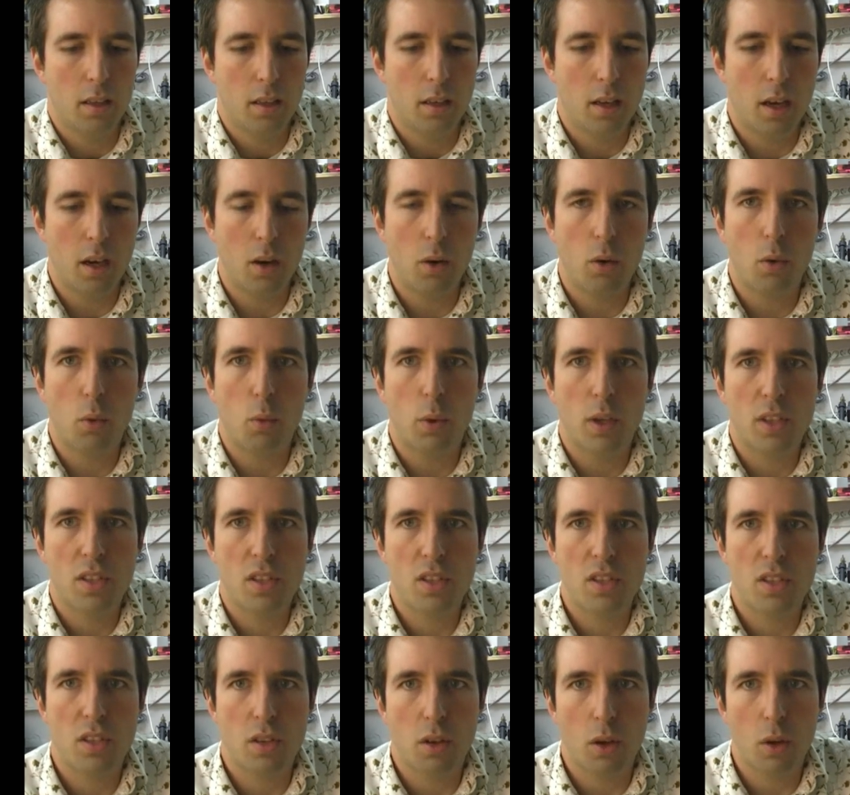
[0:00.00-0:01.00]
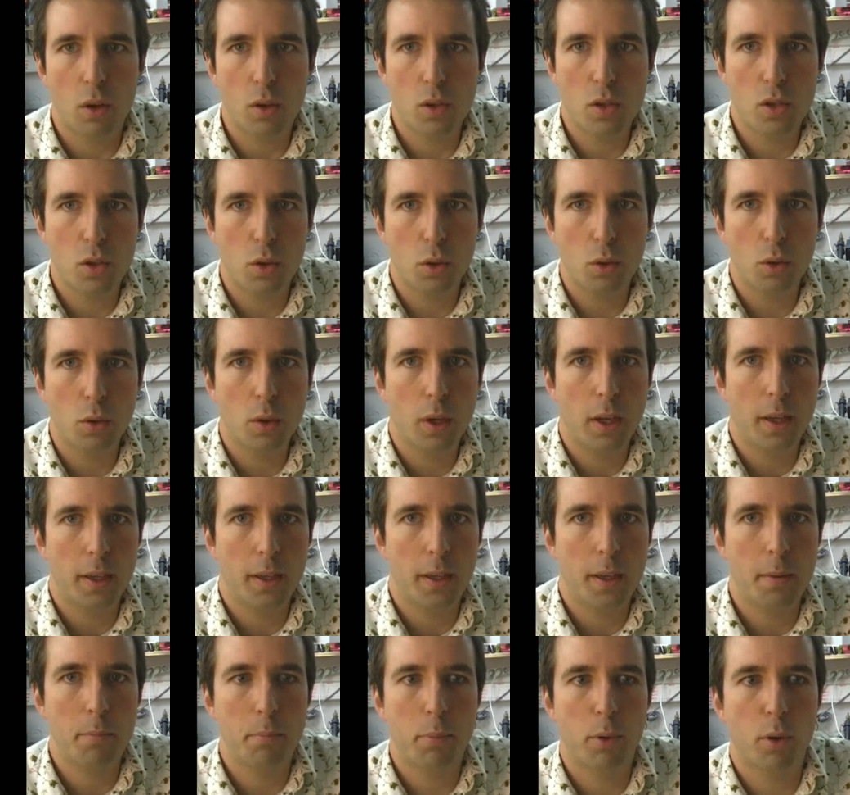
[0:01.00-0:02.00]
Now what's also
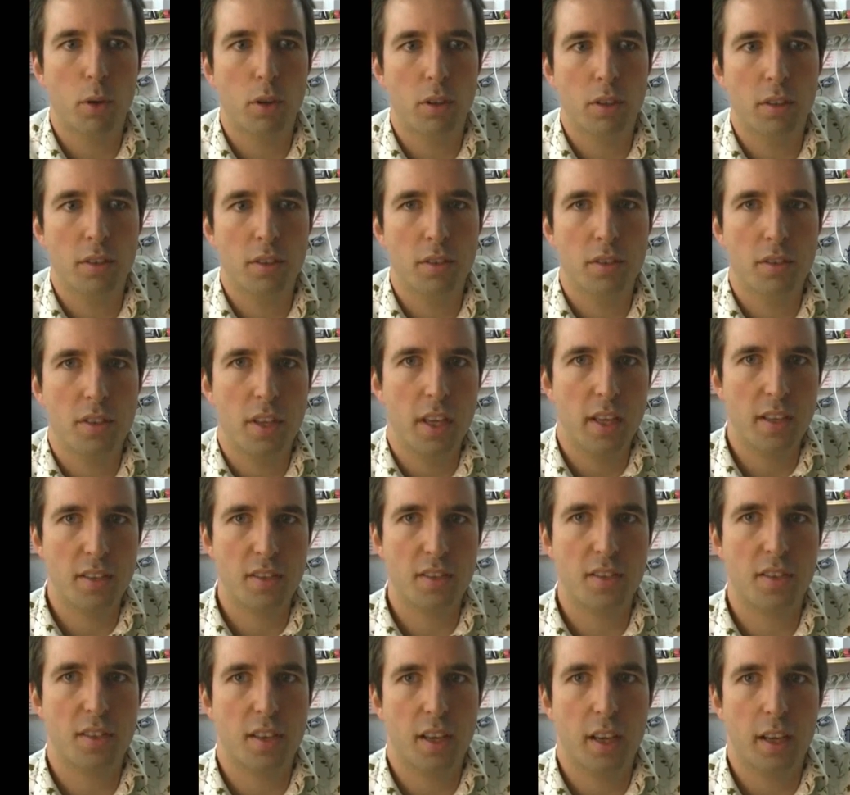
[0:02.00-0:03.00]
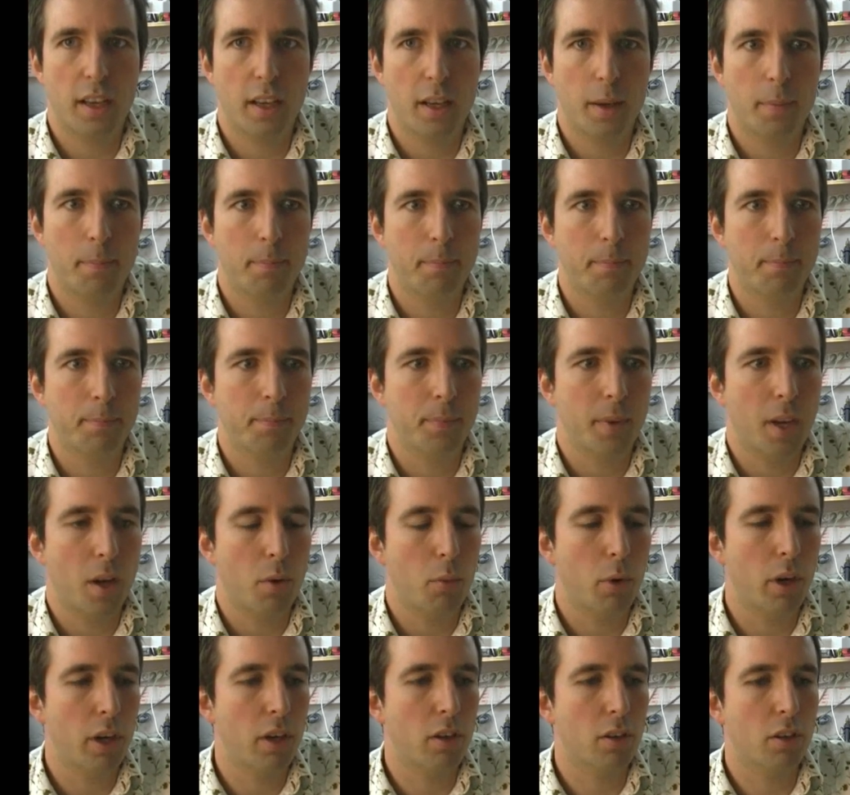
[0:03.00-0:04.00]
important is
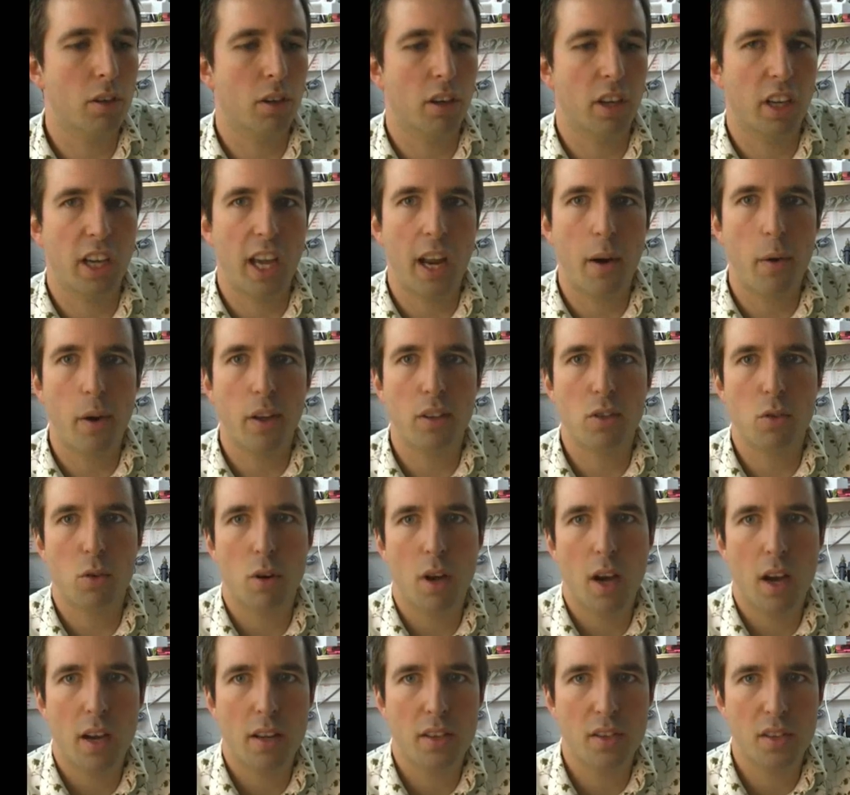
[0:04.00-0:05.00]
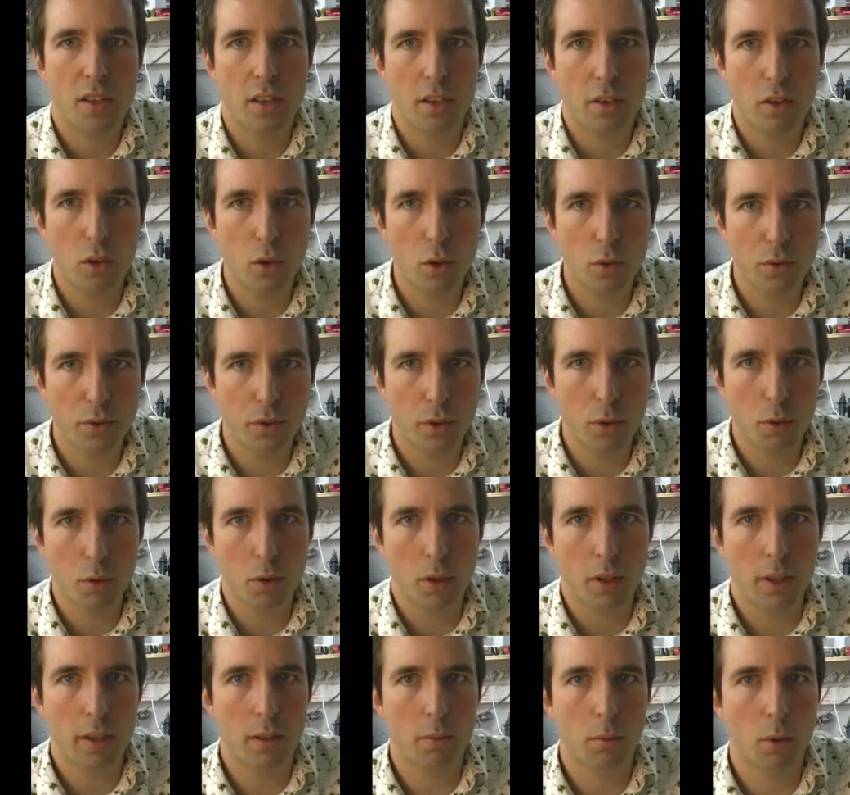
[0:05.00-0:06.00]
when you're going to characterize a new
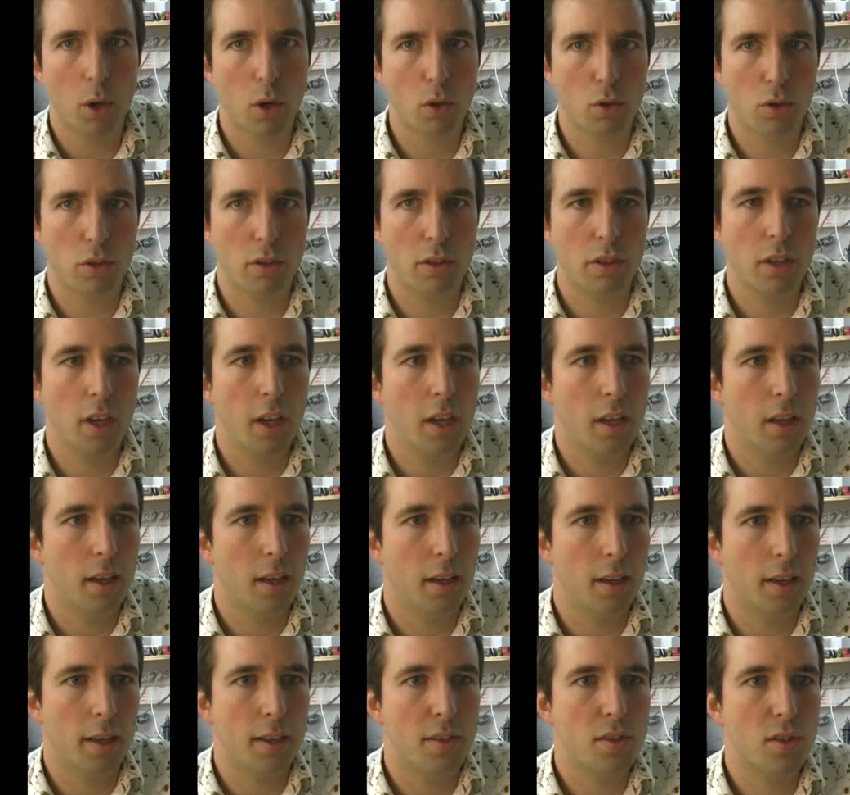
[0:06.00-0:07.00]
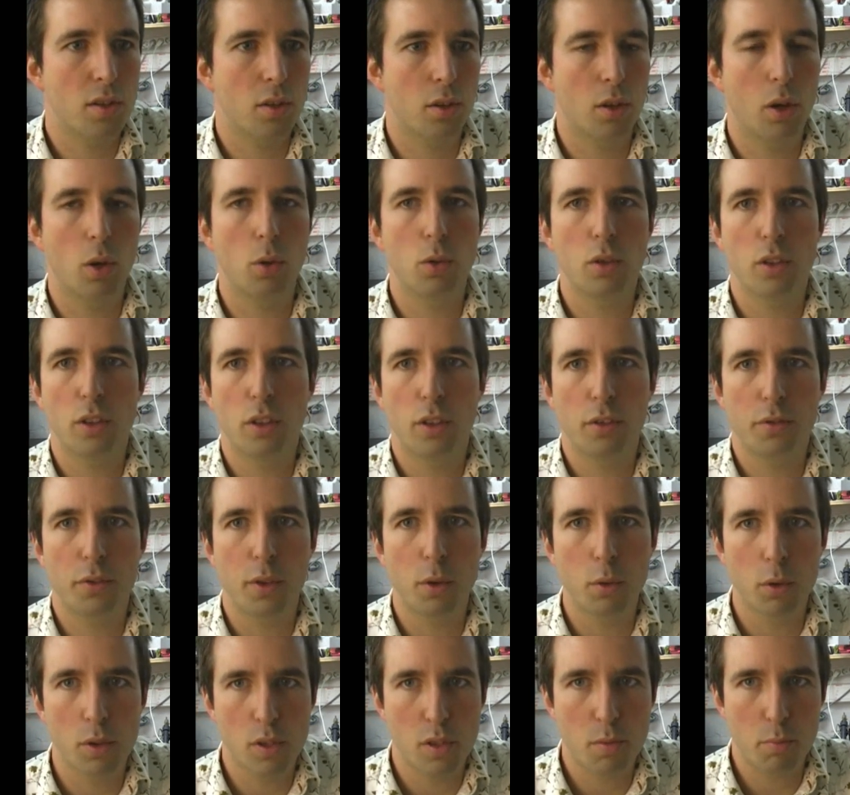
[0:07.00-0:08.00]
fuel in a motor is to know the
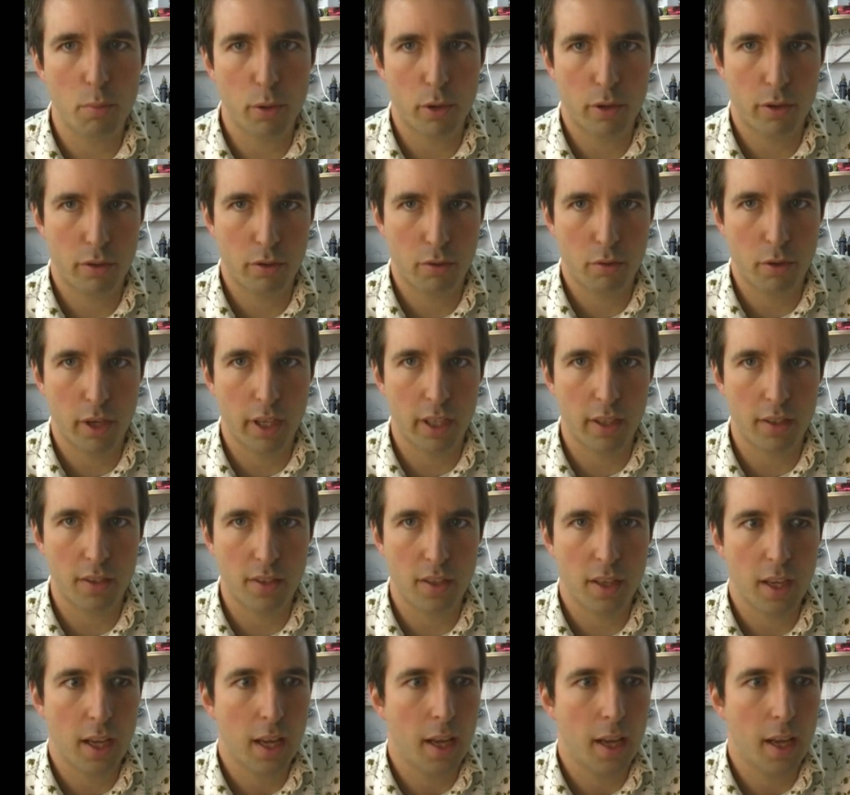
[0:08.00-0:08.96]
fuel's burn rate.